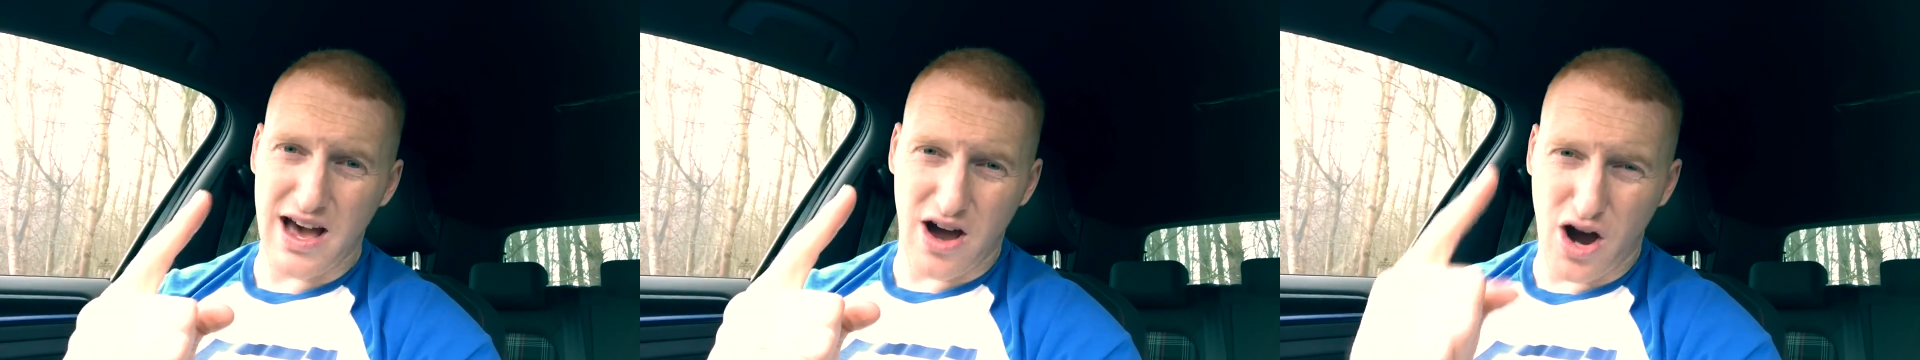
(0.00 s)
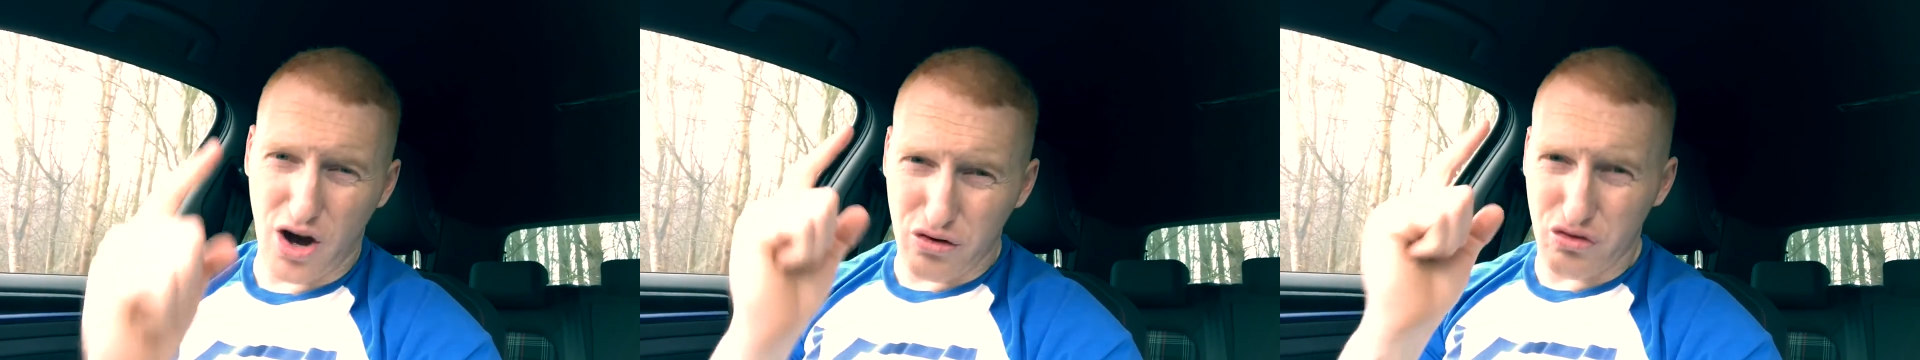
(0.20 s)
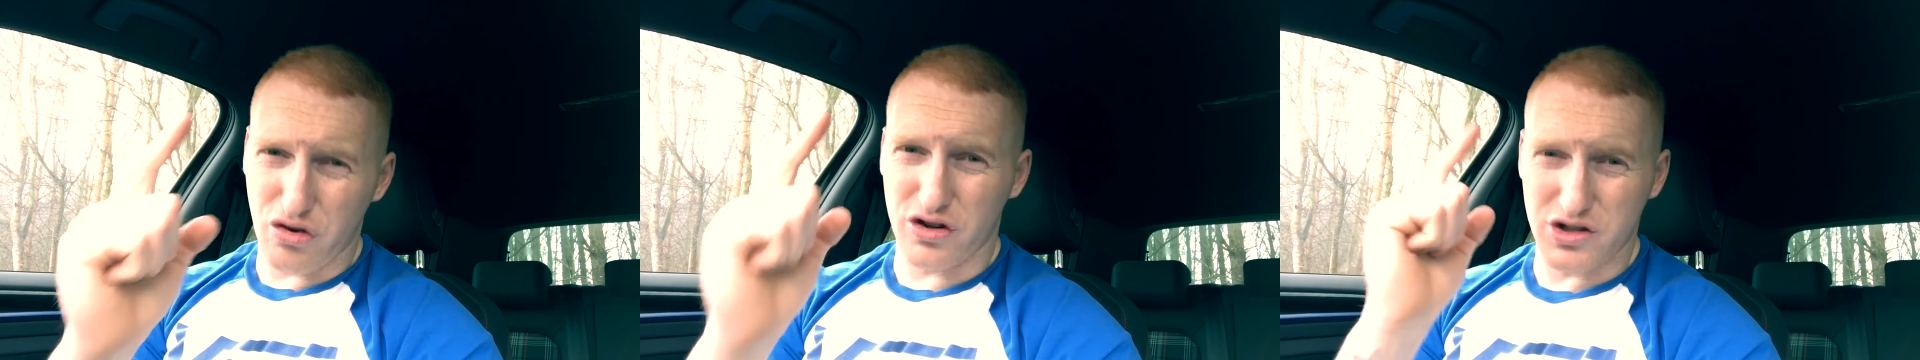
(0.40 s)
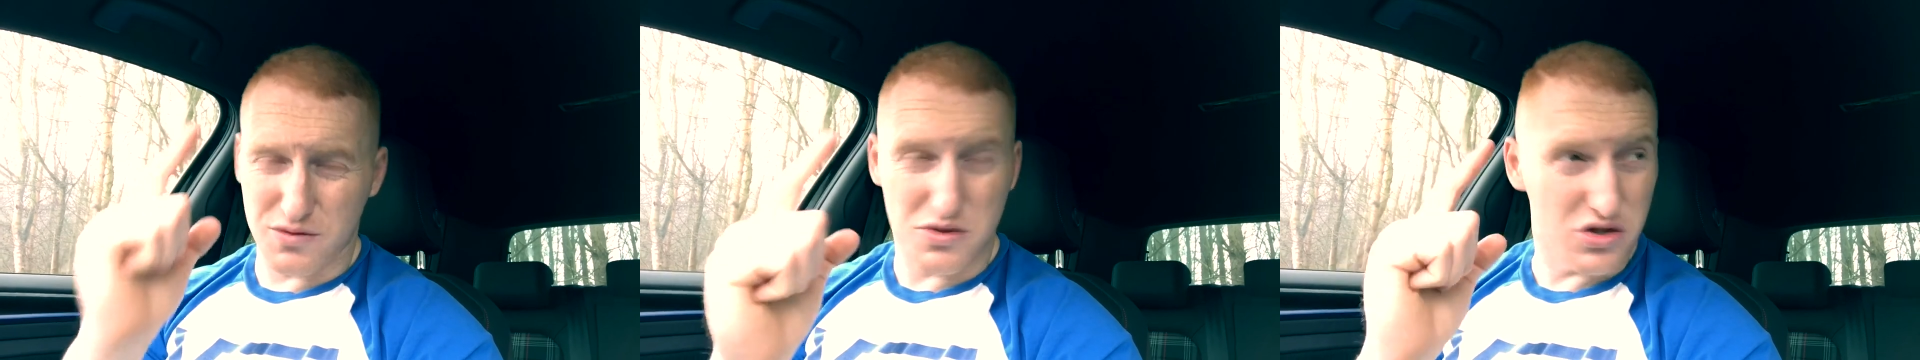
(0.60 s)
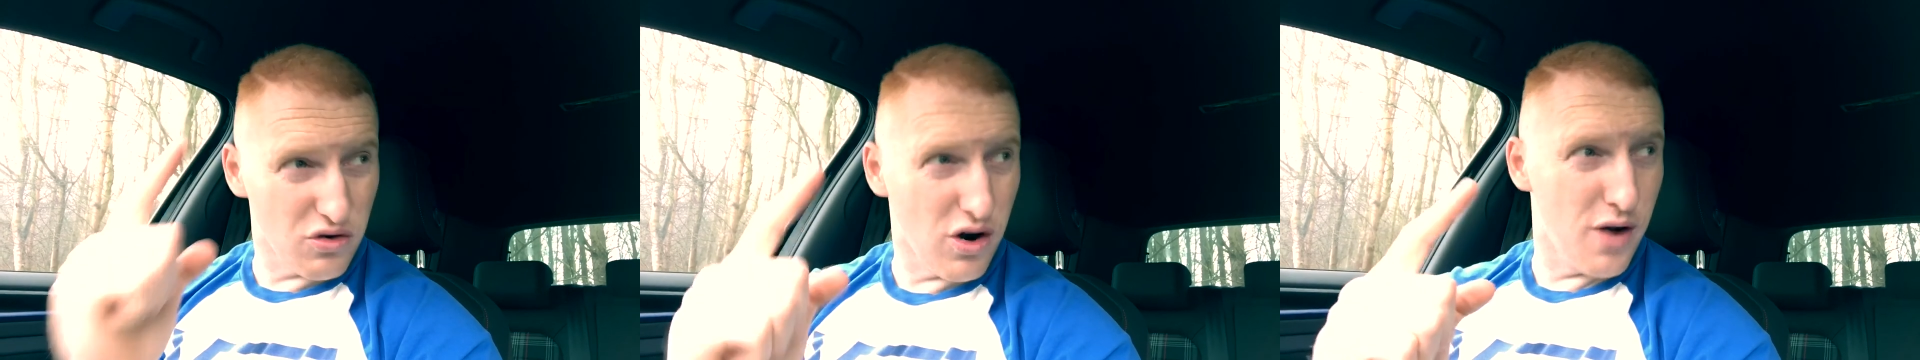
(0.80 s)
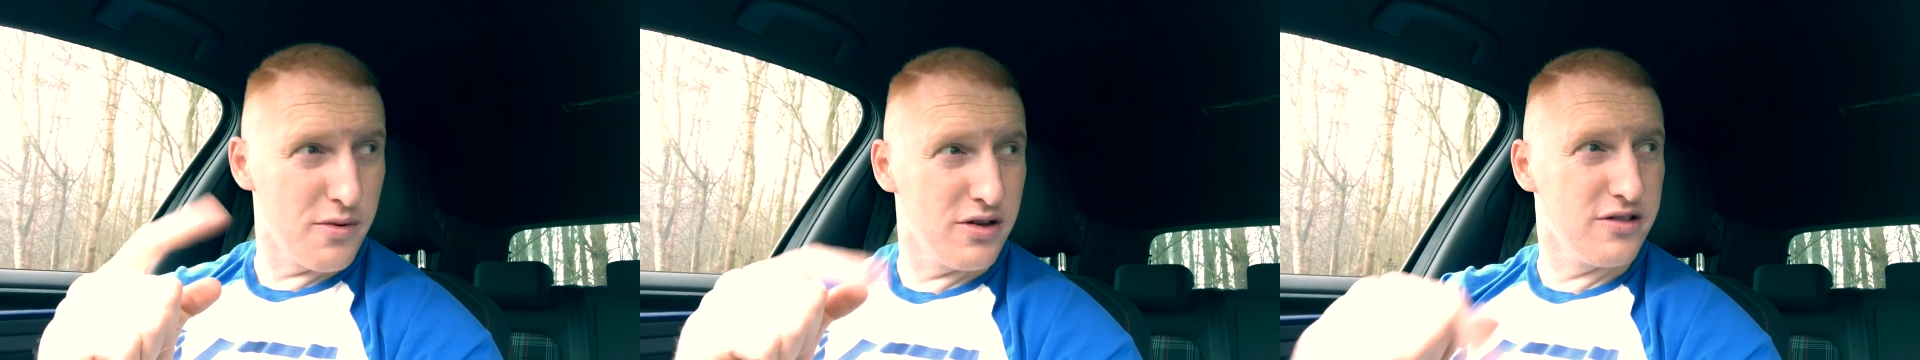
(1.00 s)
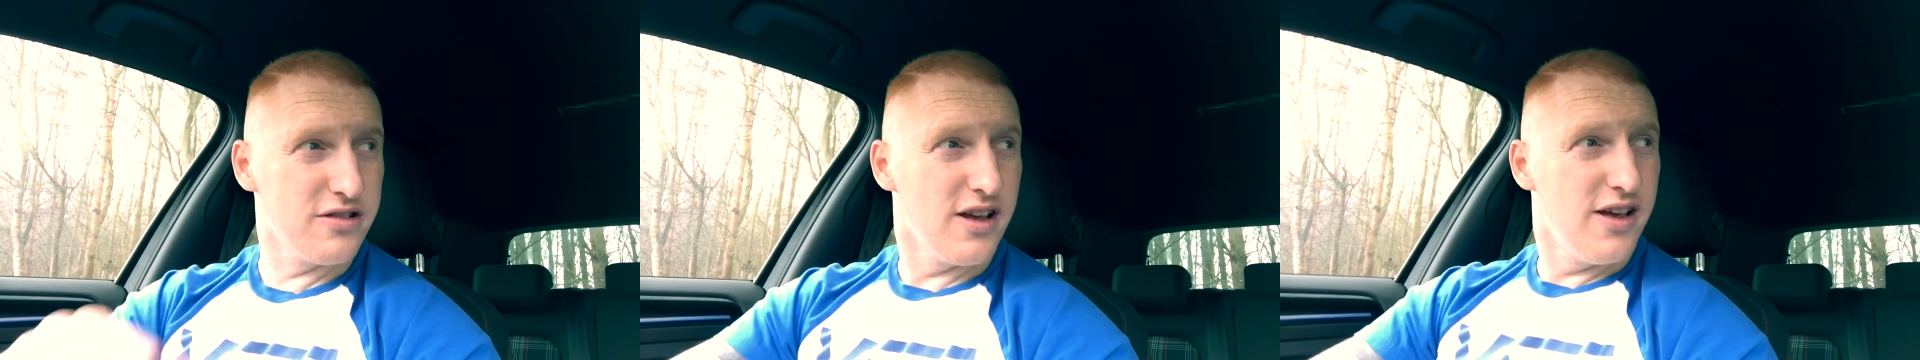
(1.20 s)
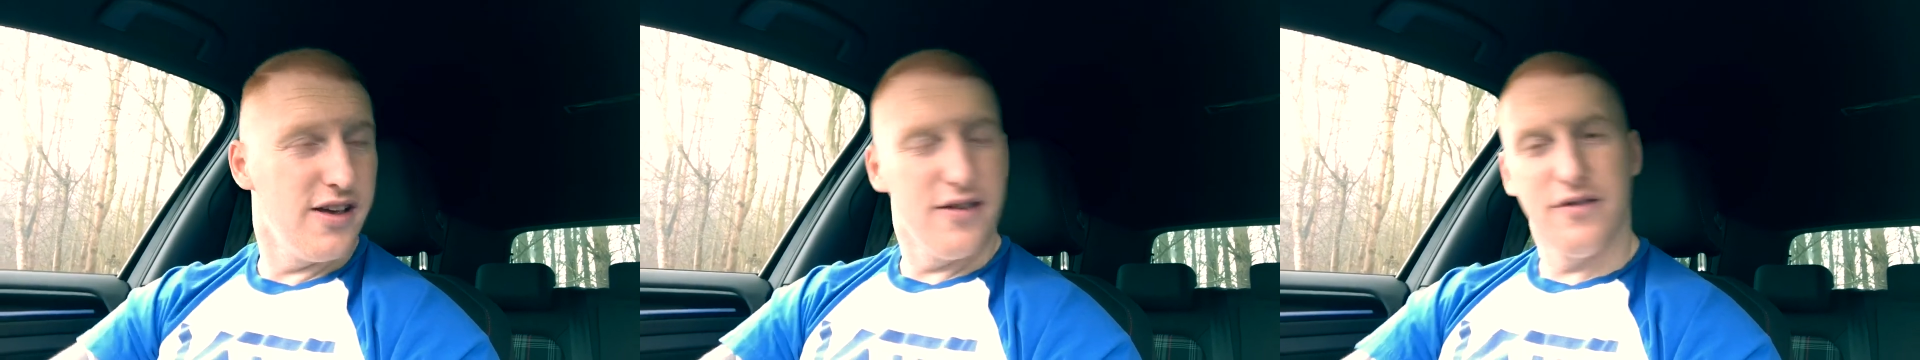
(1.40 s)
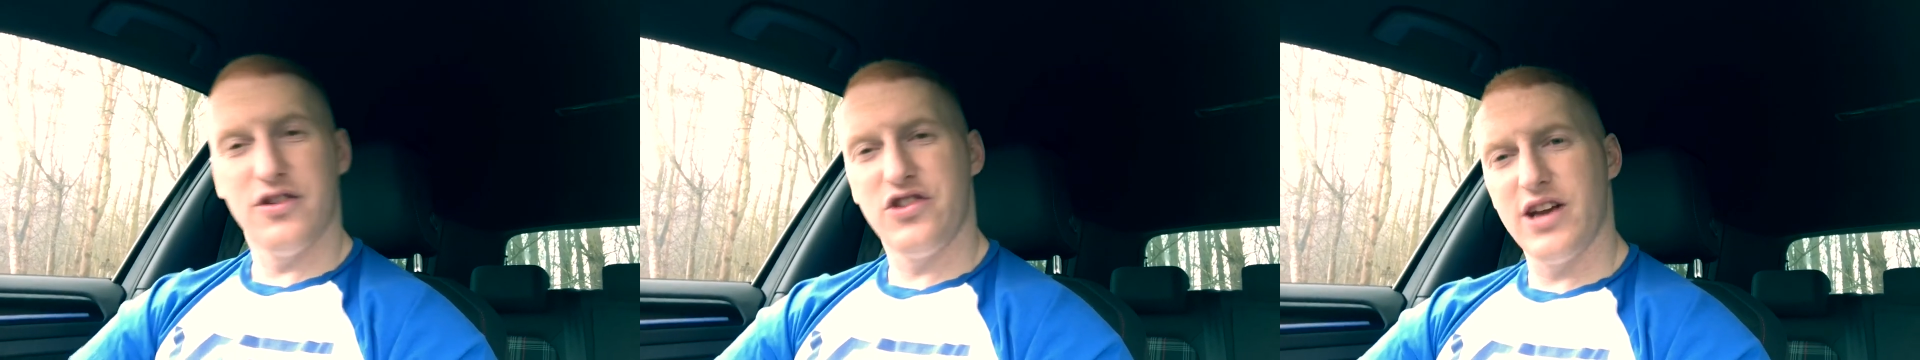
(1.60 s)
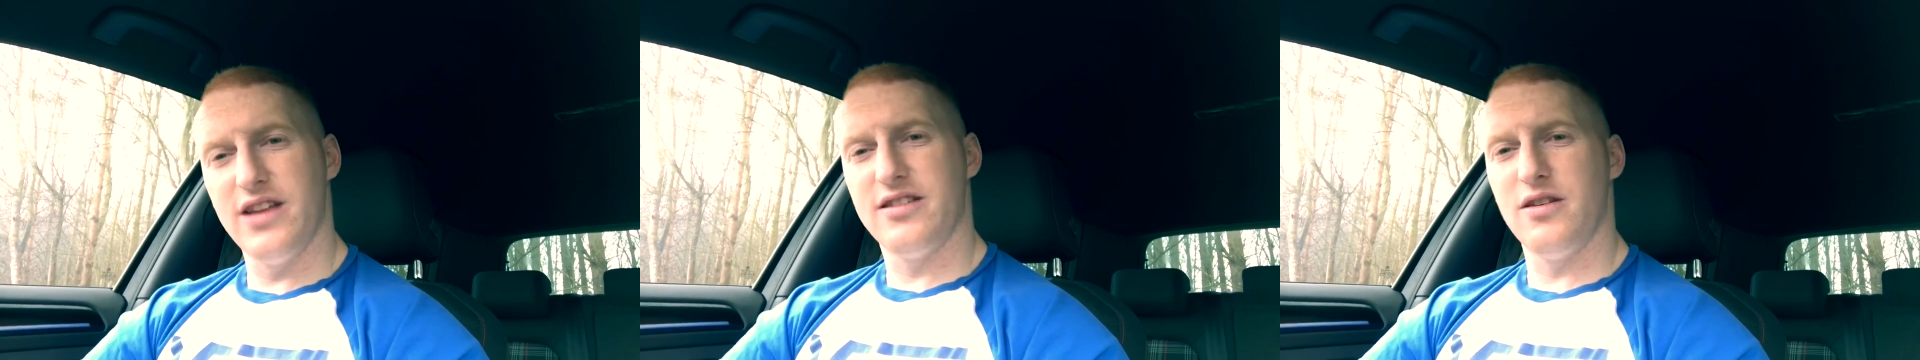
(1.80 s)
100 subscribers
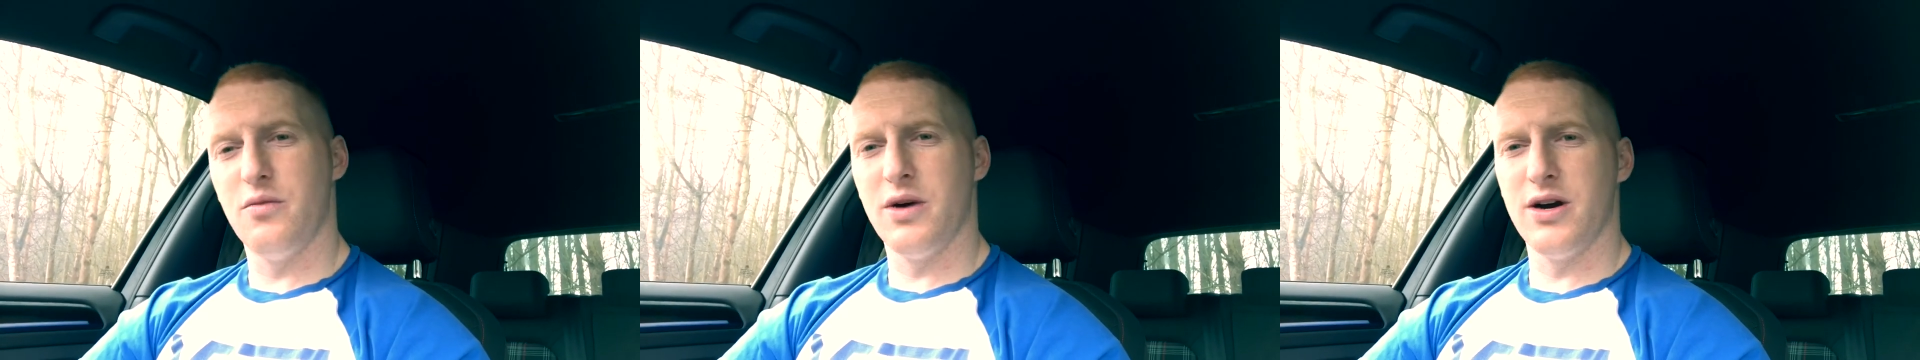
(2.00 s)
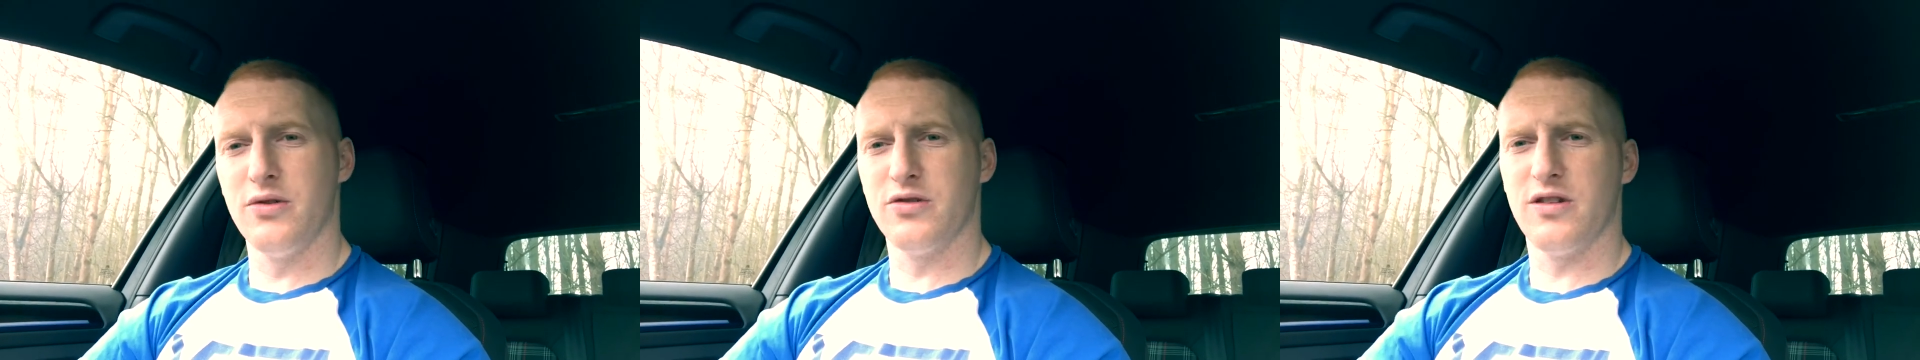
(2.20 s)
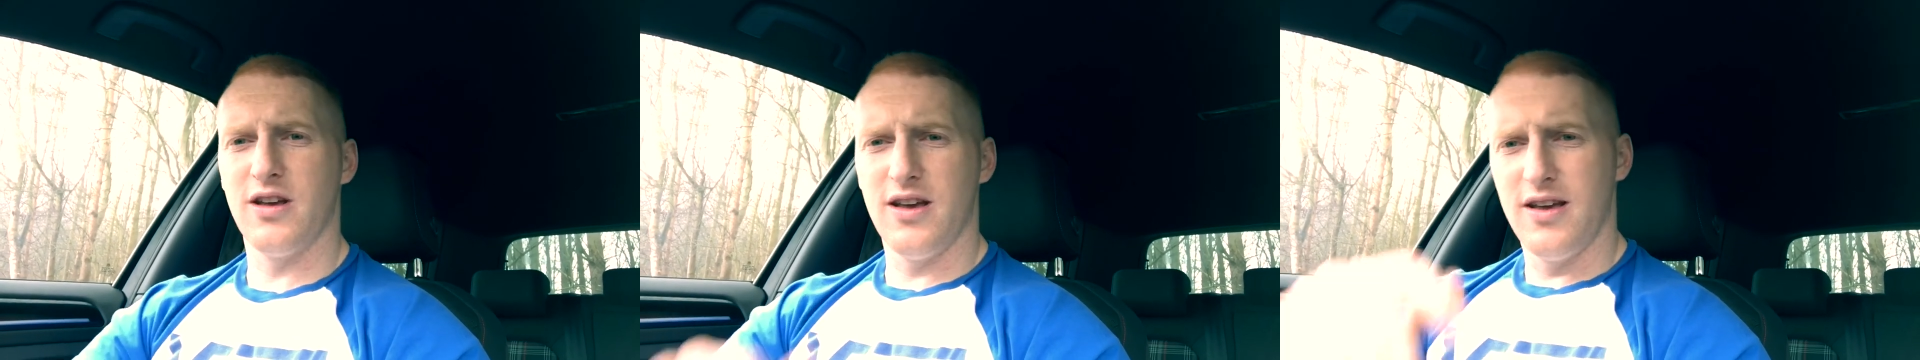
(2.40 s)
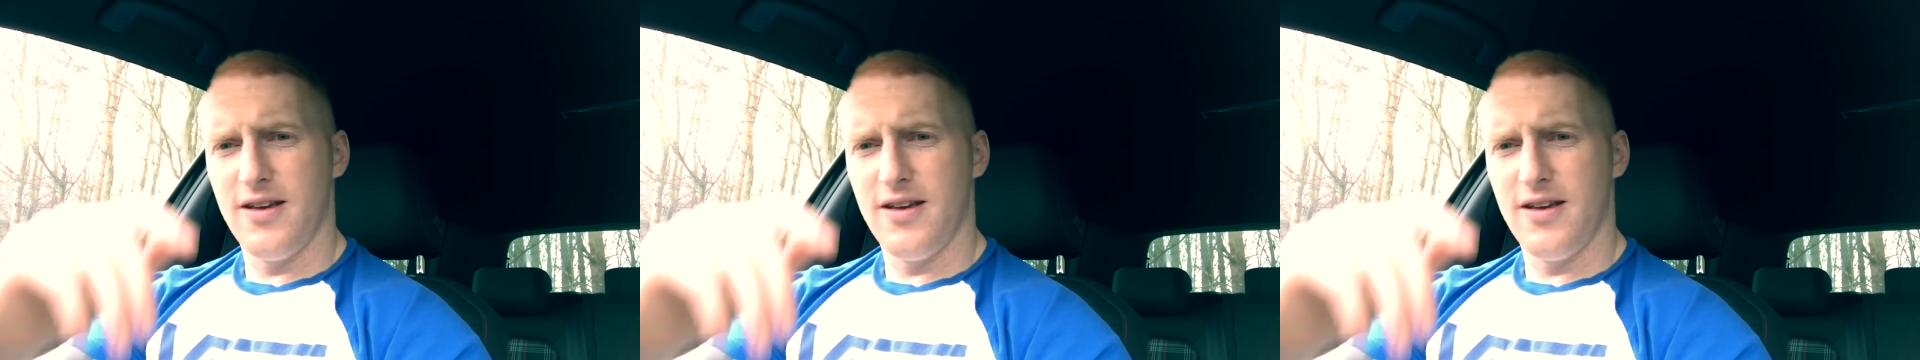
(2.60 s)
for JT Wheels.